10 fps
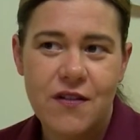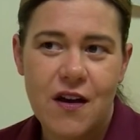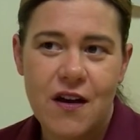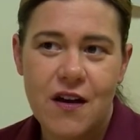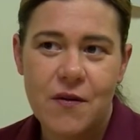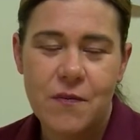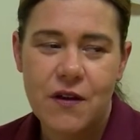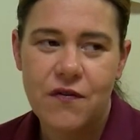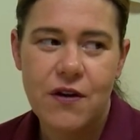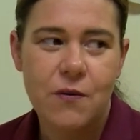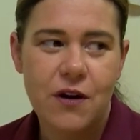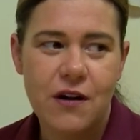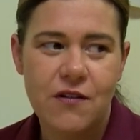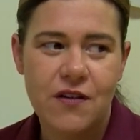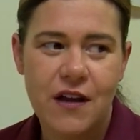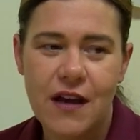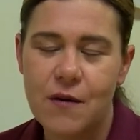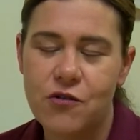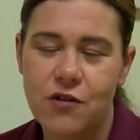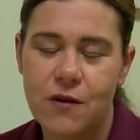Uh, if he were here today,
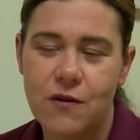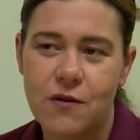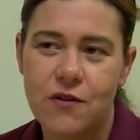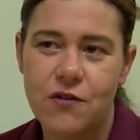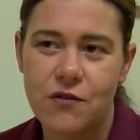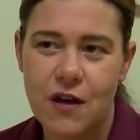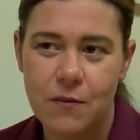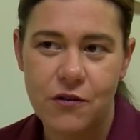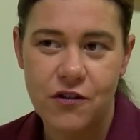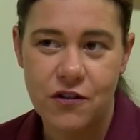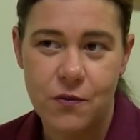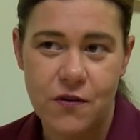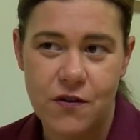I'm sure he would order two doubles just